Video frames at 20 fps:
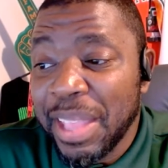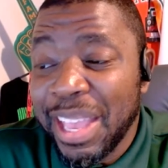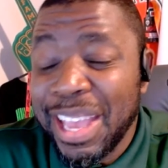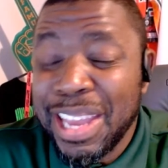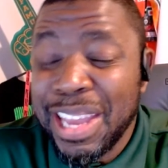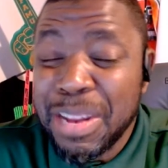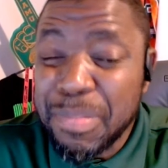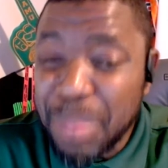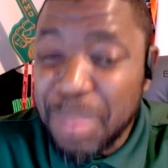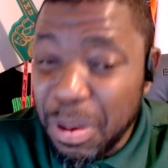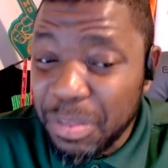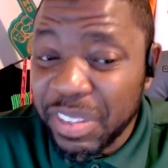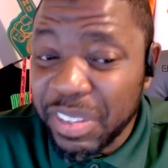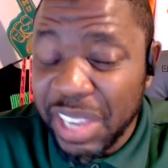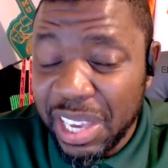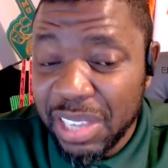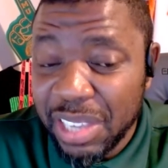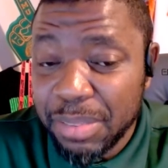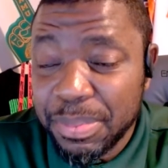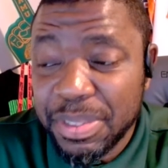And in both
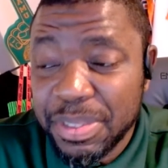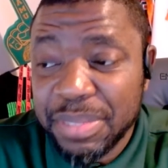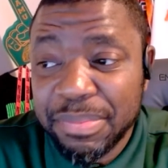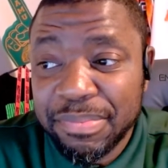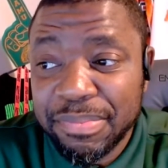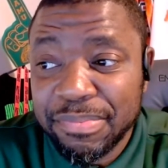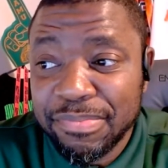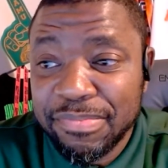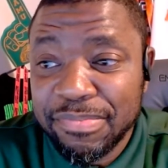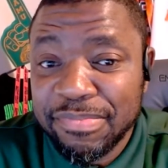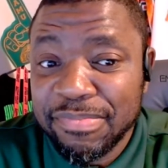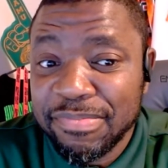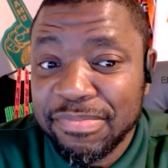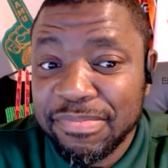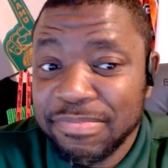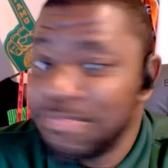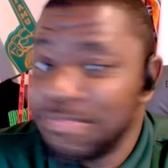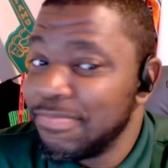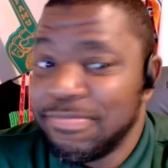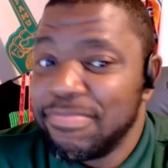games,
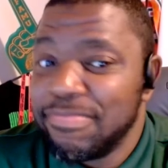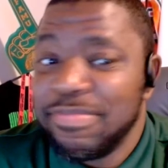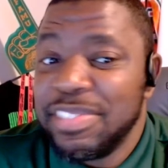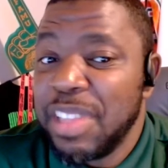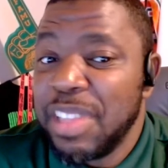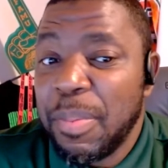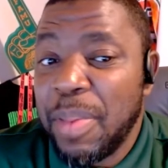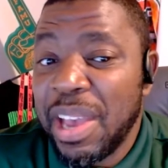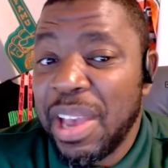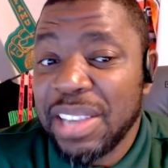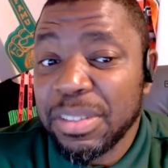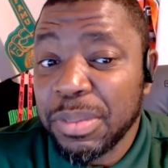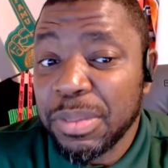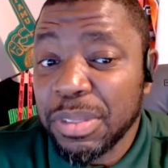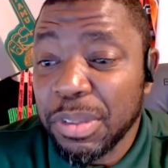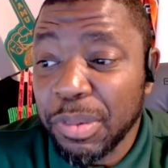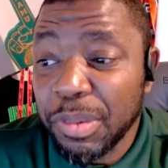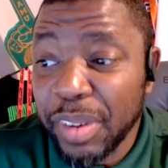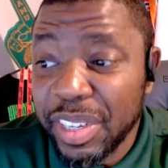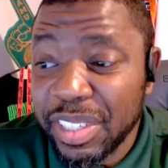the pass was
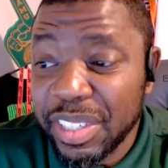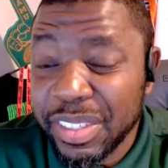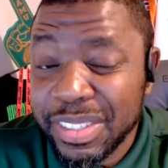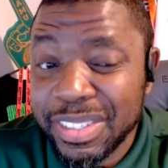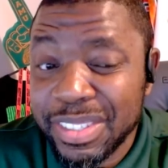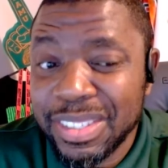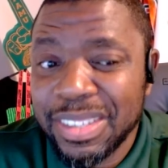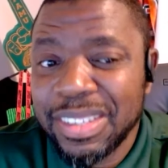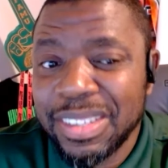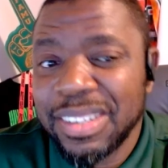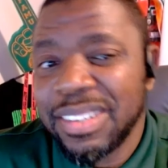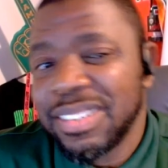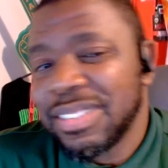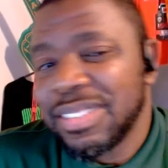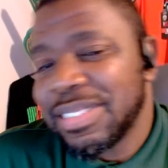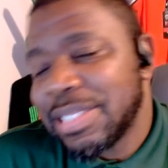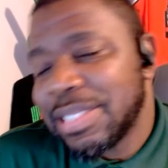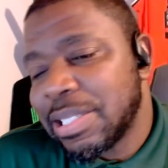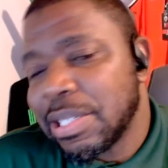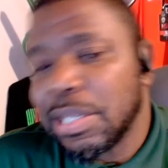horrendous.
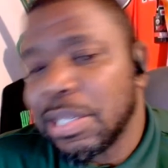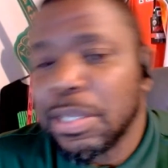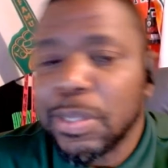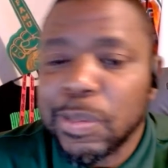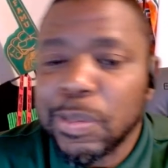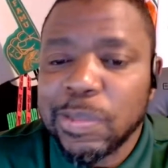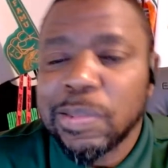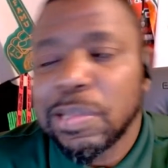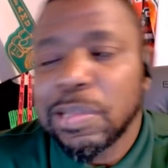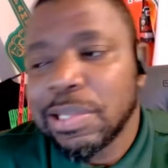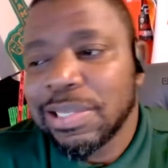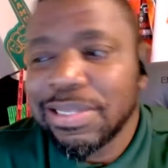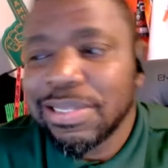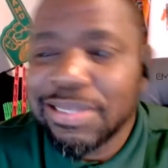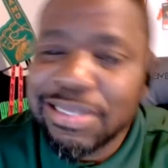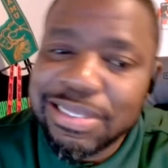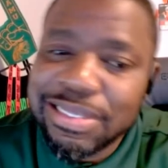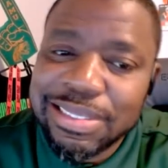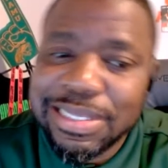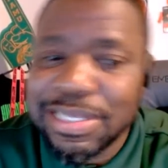So,
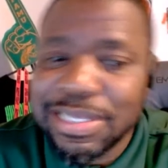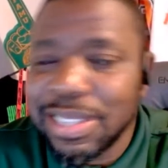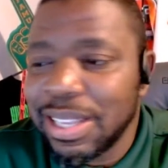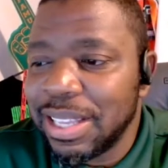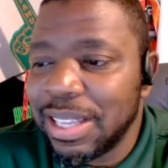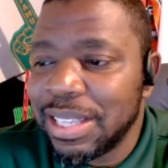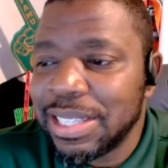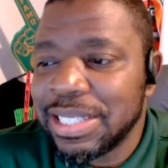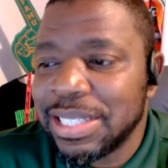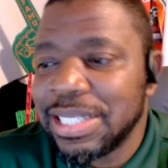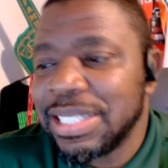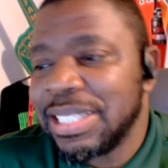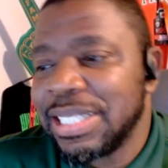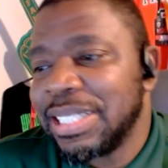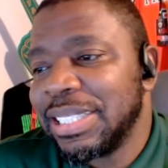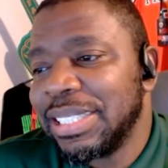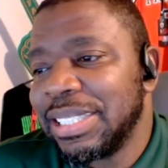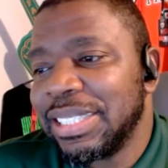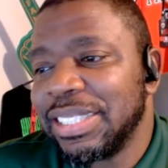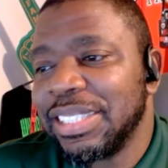
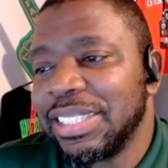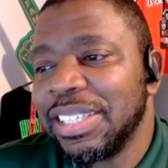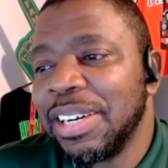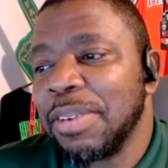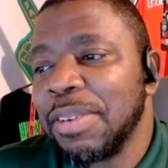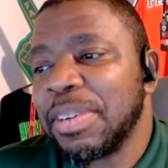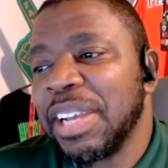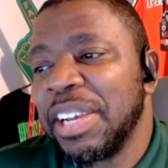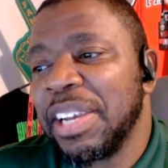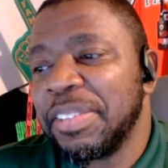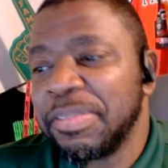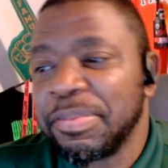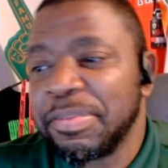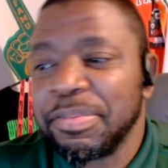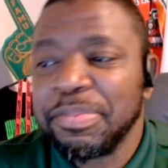okay.